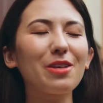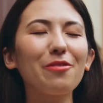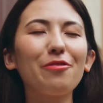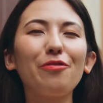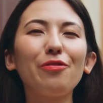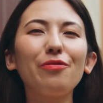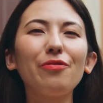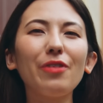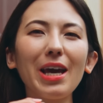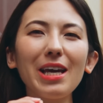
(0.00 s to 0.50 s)
a
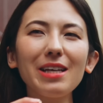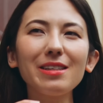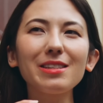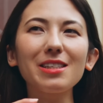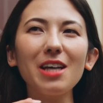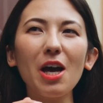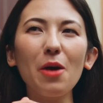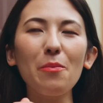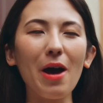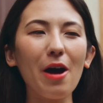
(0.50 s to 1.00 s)
faint
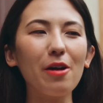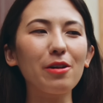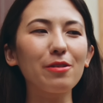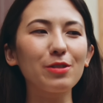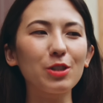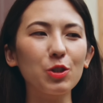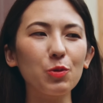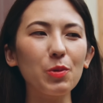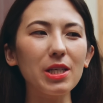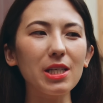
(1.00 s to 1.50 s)
amount of
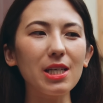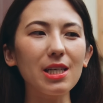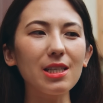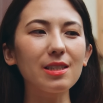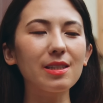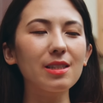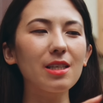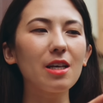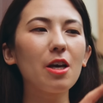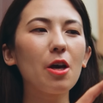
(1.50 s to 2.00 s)

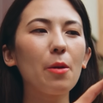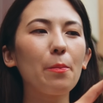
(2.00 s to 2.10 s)
sweetness,